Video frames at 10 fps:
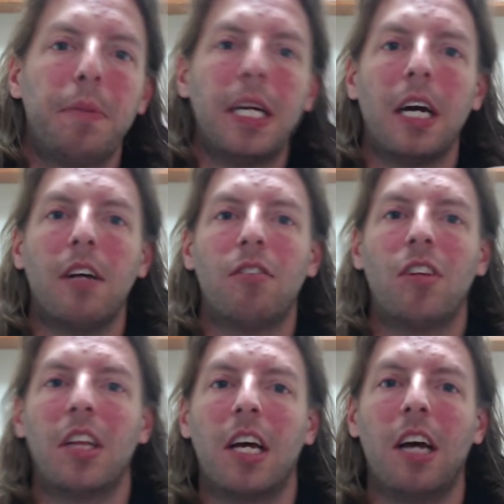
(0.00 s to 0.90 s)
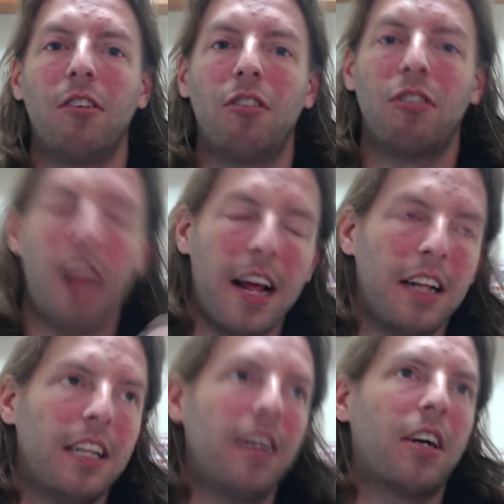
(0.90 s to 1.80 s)
because the just that
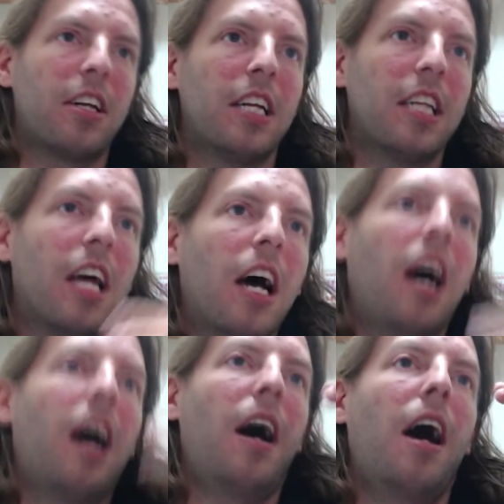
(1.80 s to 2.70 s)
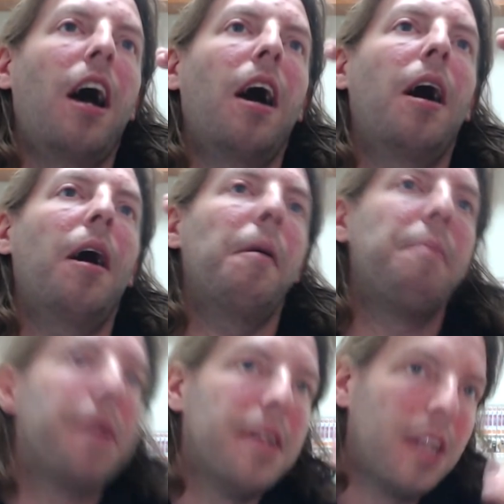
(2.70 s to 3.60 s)
lyrically, the up
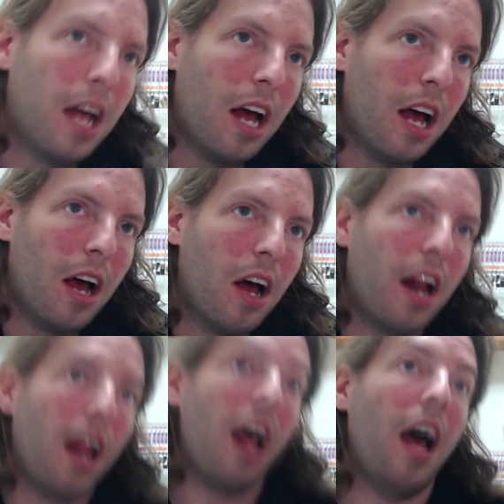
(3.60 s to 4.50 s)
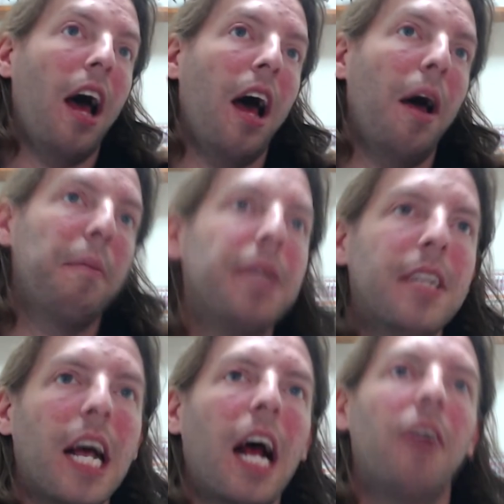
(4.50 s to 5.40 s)
and
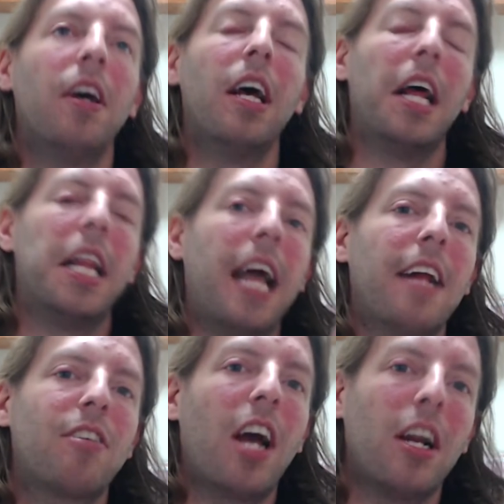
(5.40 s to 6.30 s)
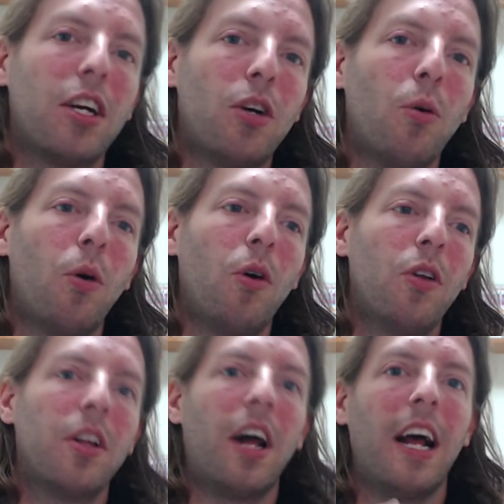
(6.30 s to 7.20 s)
down, that's kind of
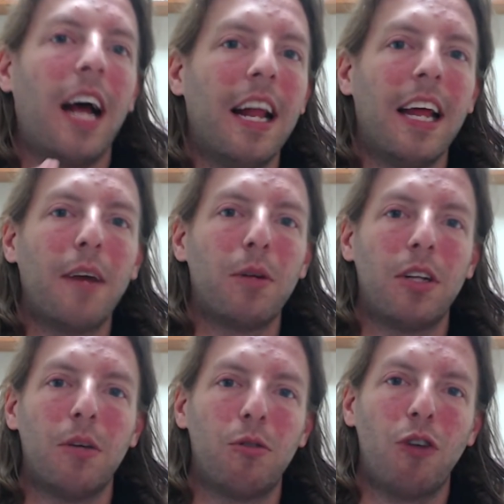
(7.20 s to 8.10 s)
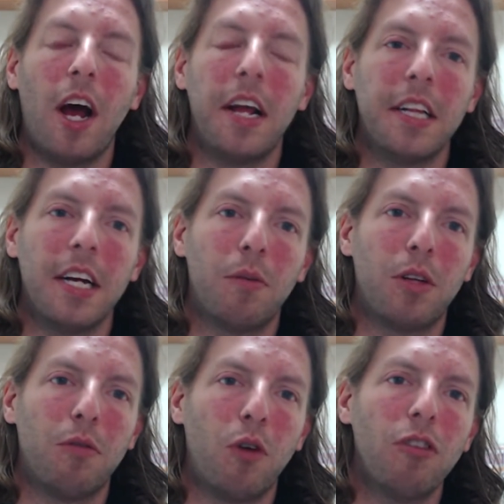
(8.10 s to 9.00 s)
cool. I like what they're trying there with
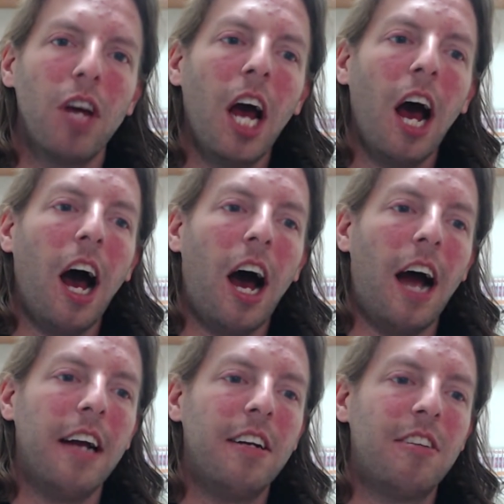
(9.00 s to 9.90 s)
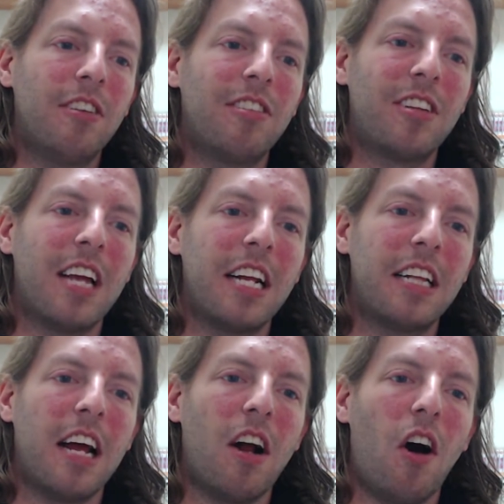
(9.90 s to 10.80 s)
the voice. I just think
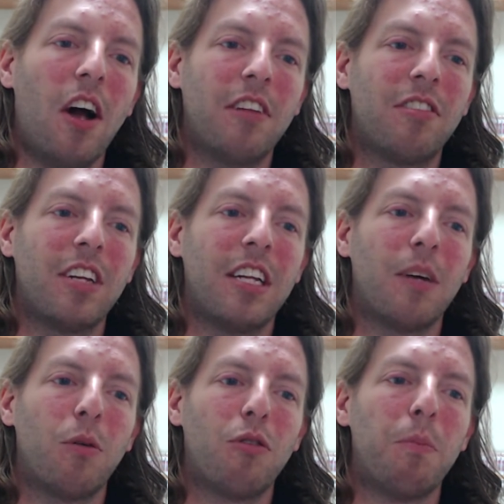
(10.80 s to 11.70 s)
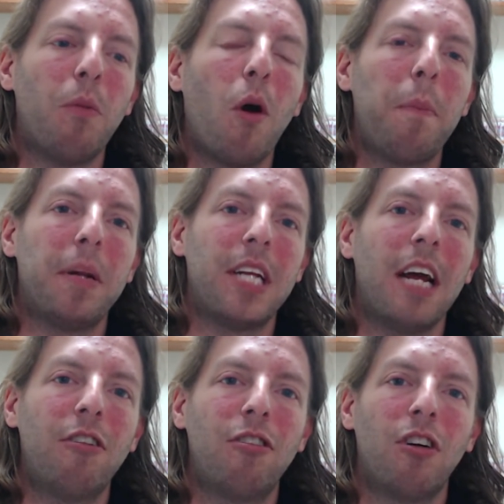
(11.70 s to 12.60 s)
that honestly there was more
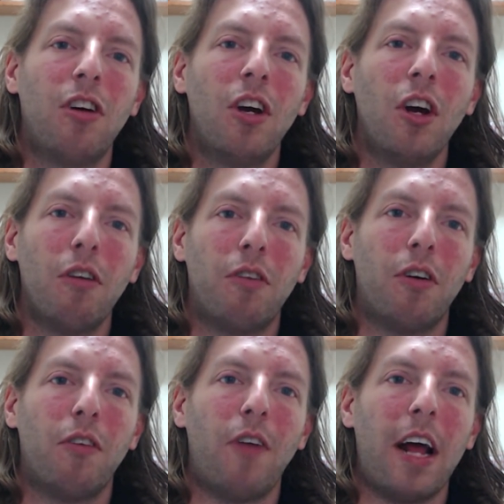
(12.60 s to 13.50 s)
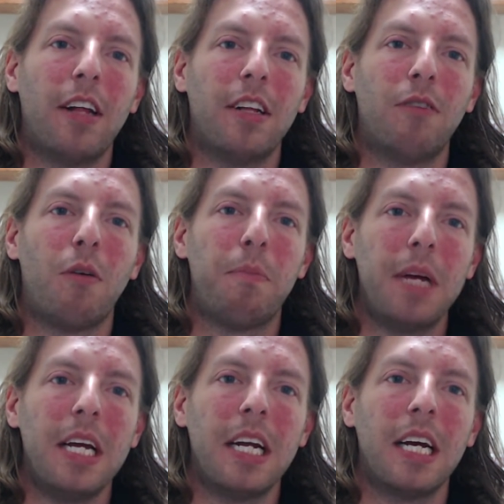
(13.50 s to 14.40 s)
potential for, rather than
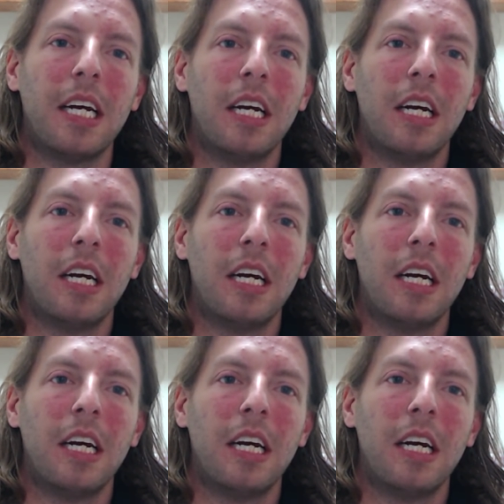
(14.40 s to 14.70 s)
repeating